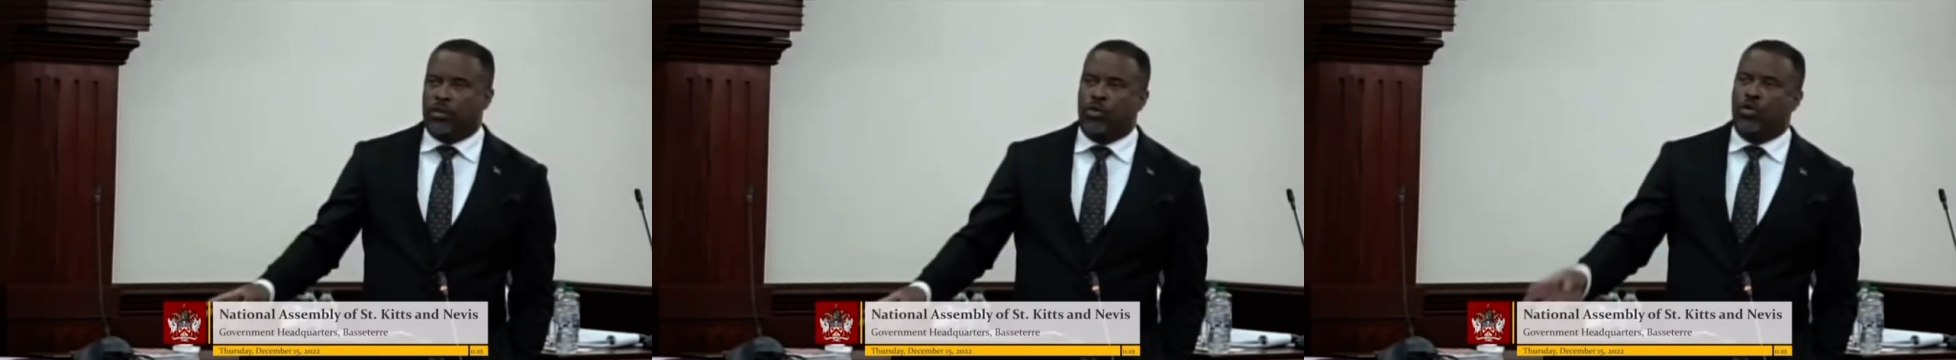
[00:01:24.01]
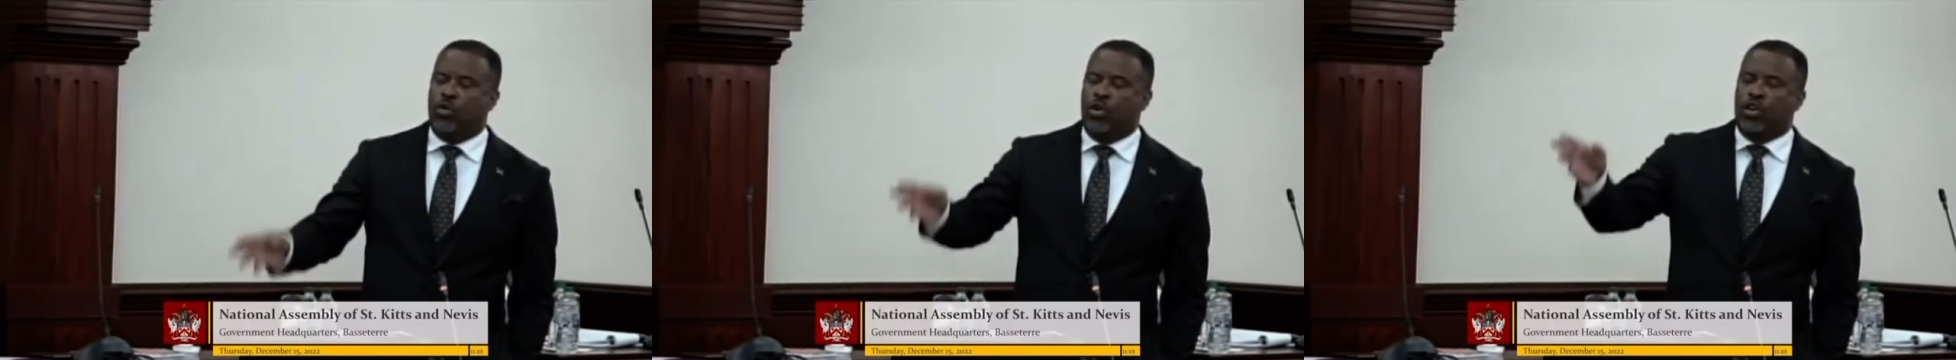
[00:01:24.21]

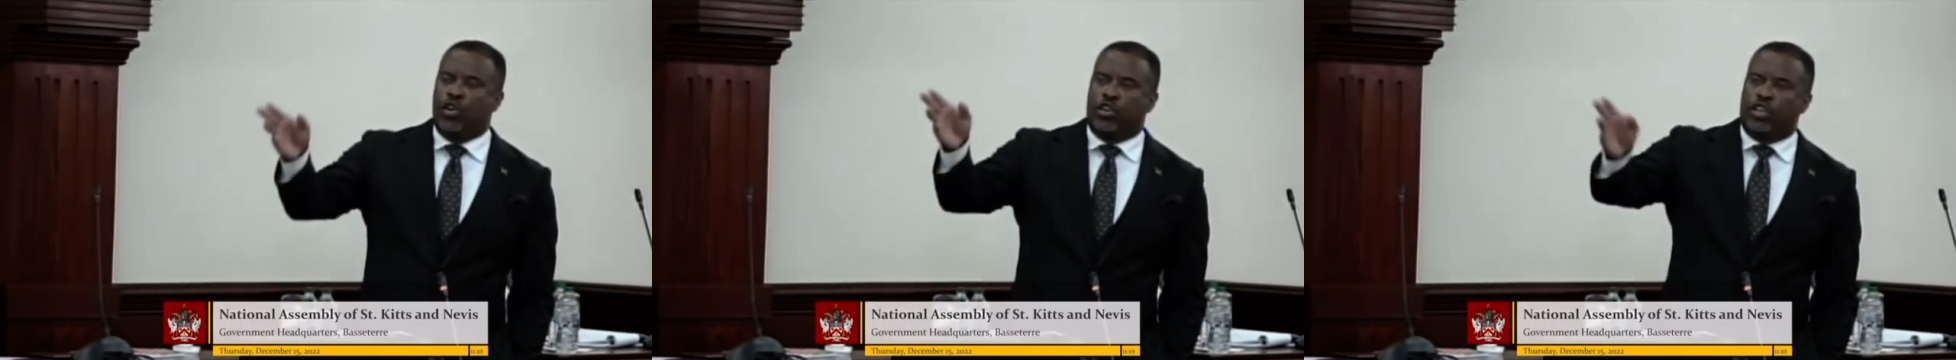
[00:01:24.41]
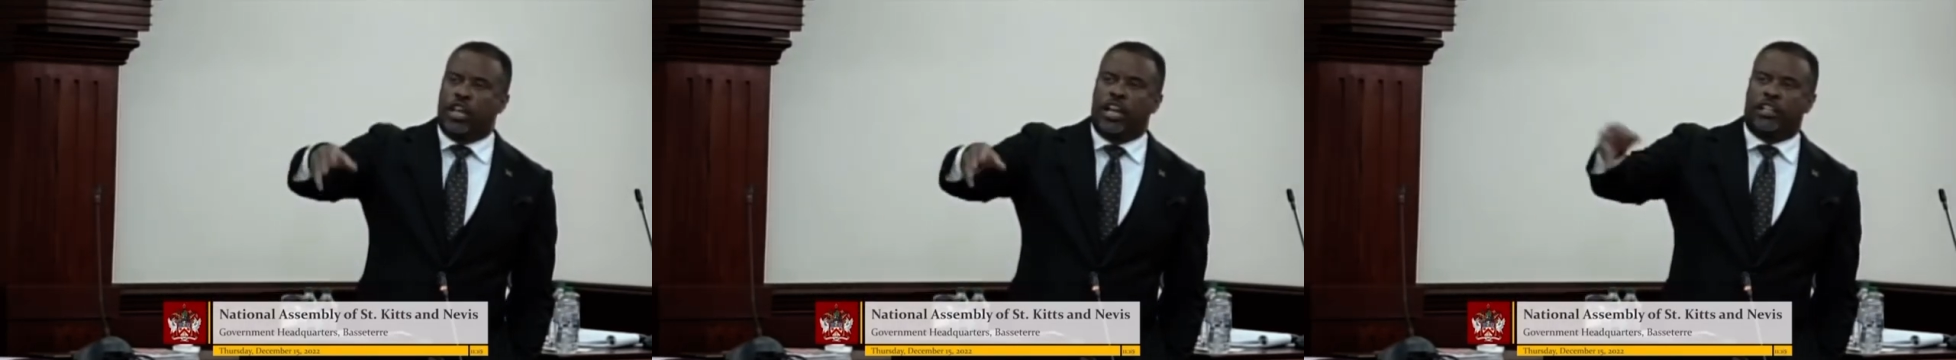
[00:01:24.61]
who
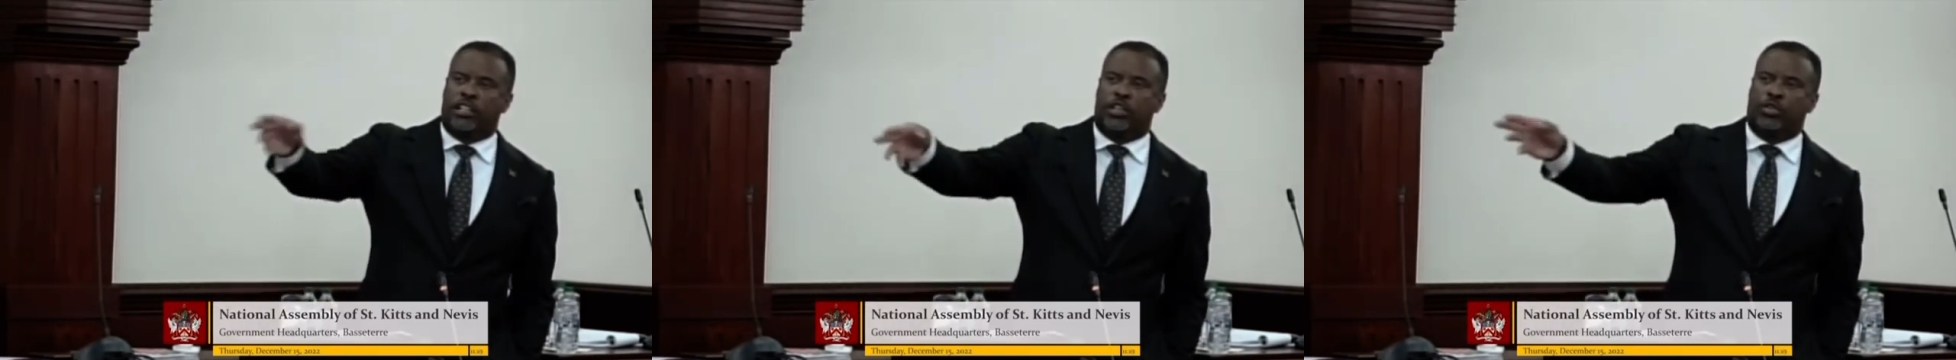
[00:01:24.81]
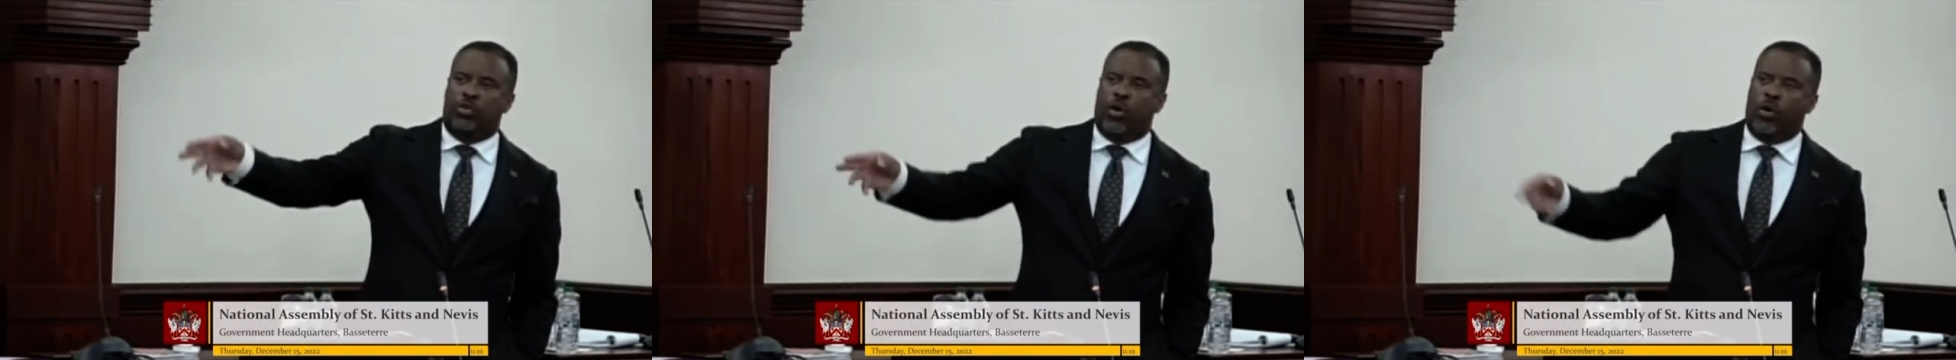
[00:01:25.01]
takes
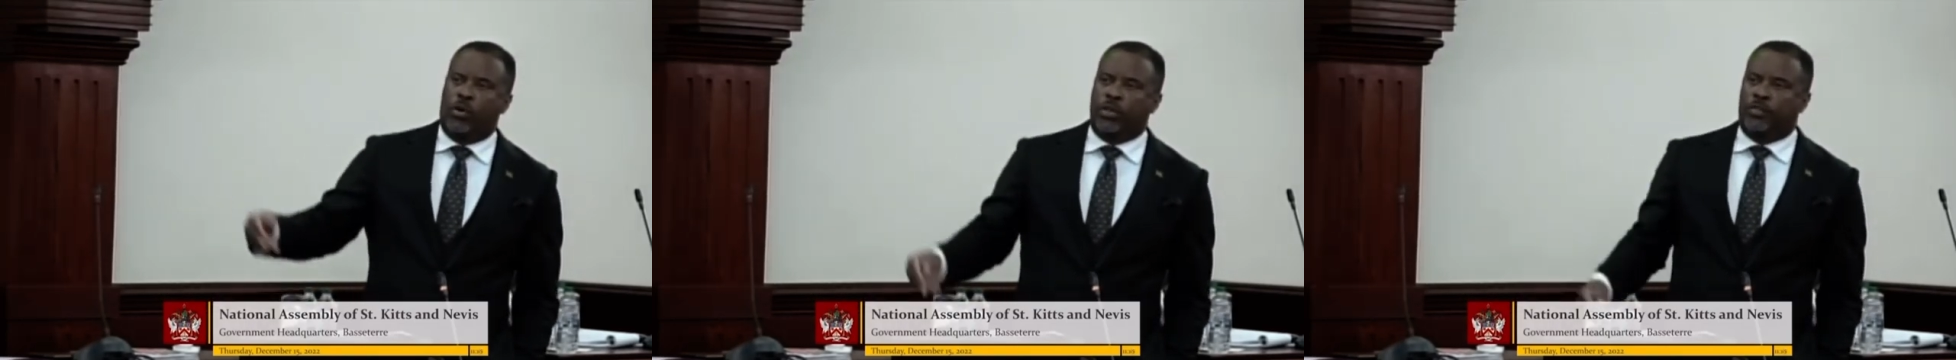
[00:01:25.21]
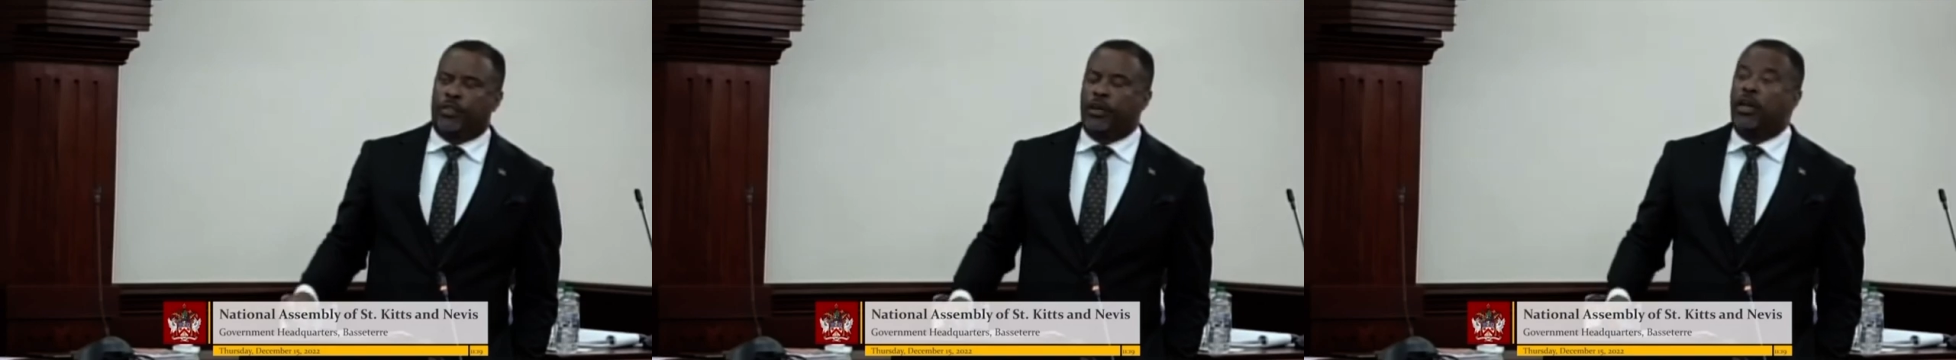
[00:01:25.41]
it two
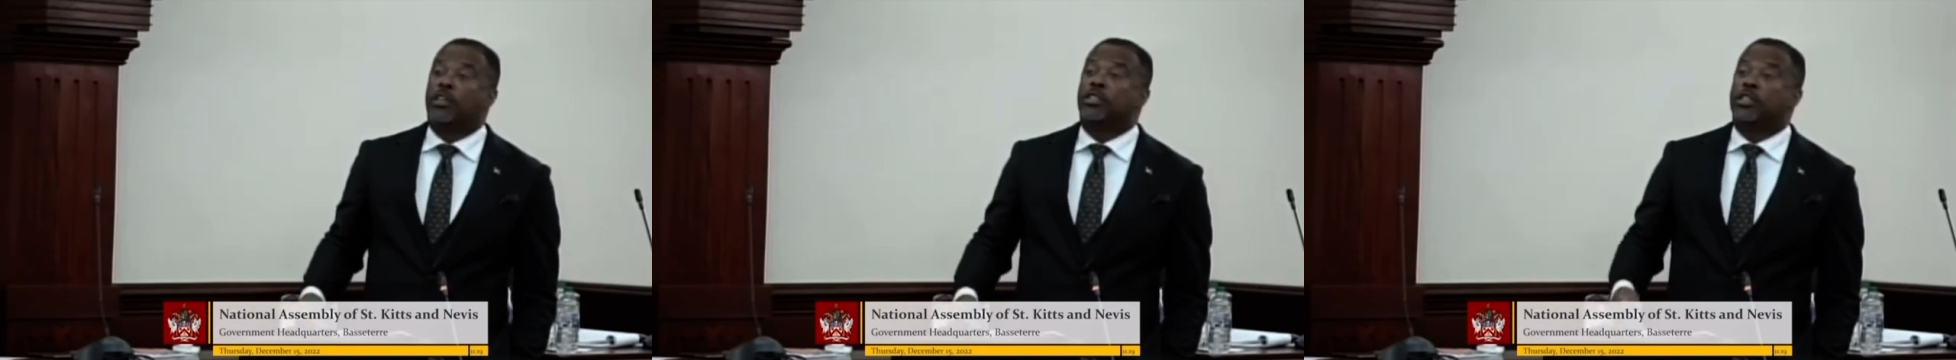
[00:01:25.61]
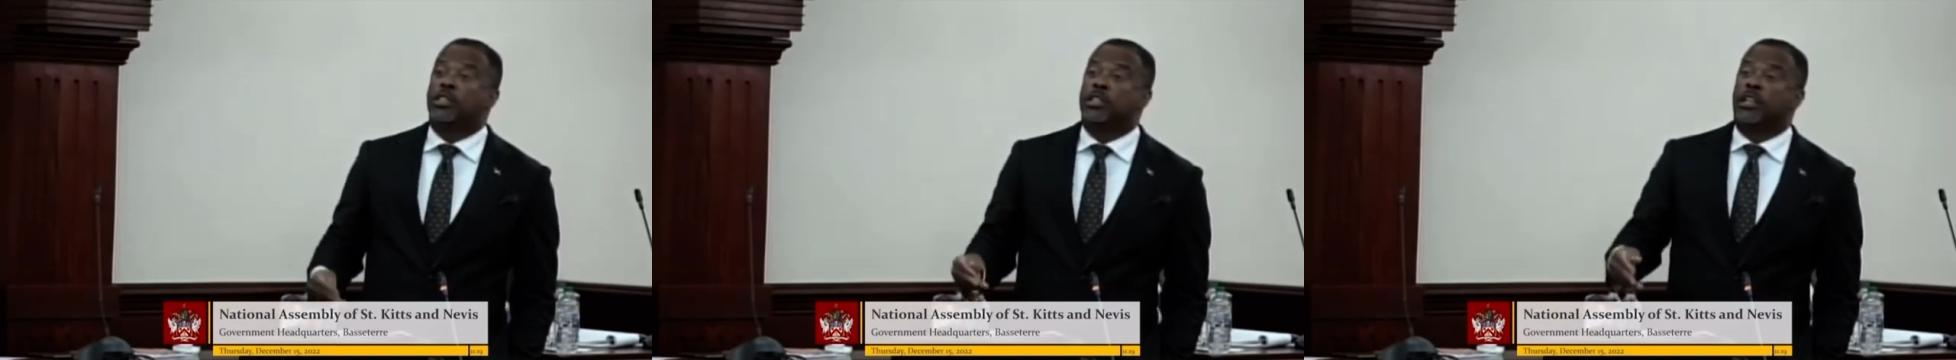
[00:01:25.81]
hours for
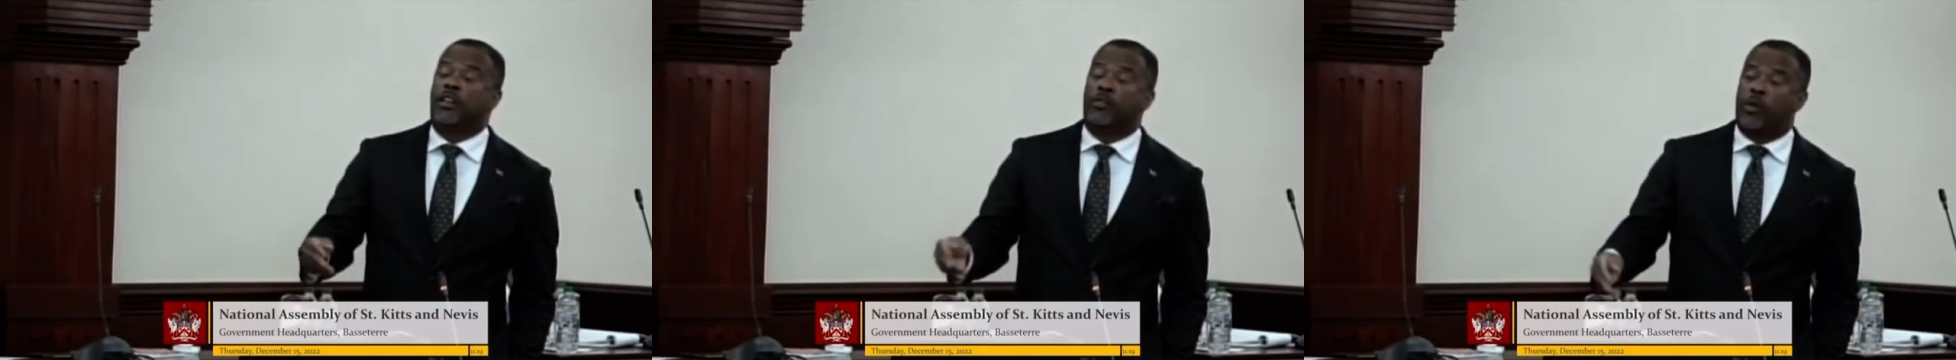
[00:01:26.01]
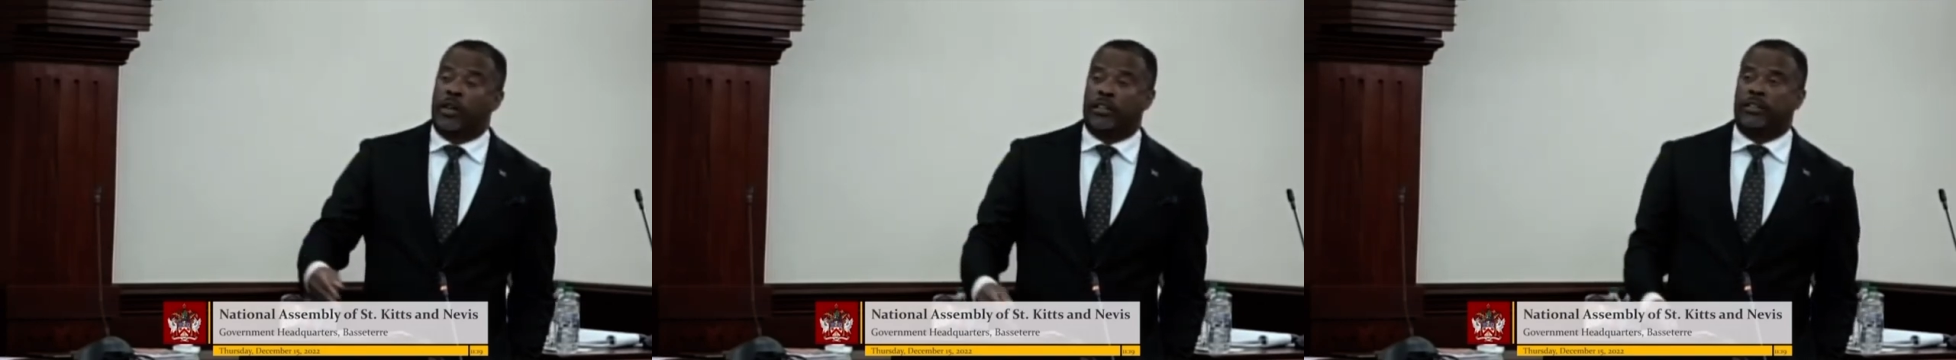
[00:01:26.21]
lunch instead
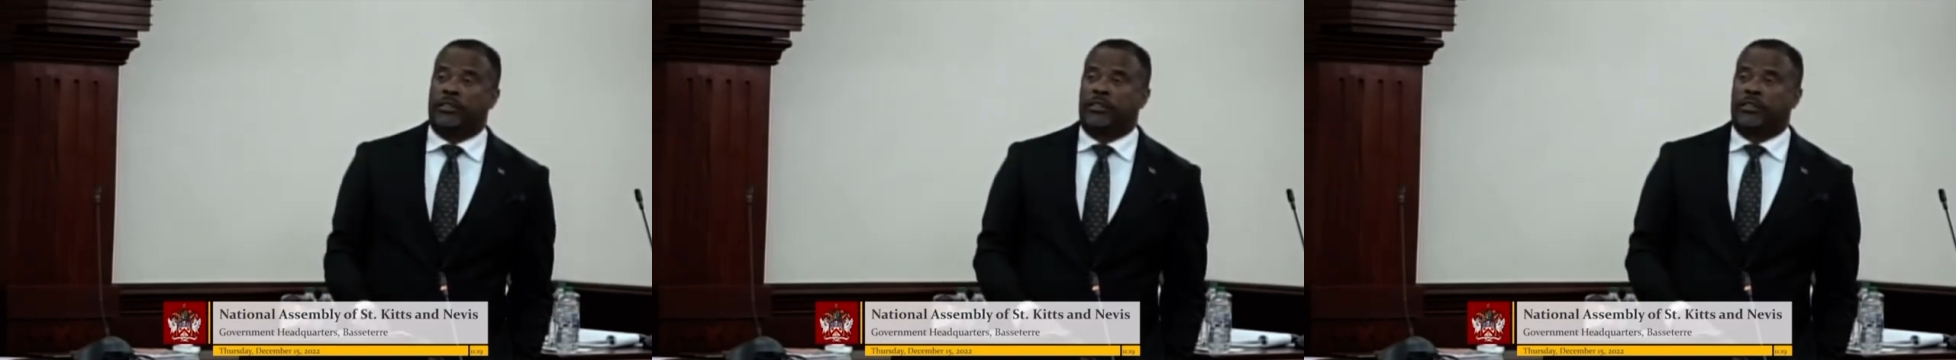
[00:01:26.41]
of one.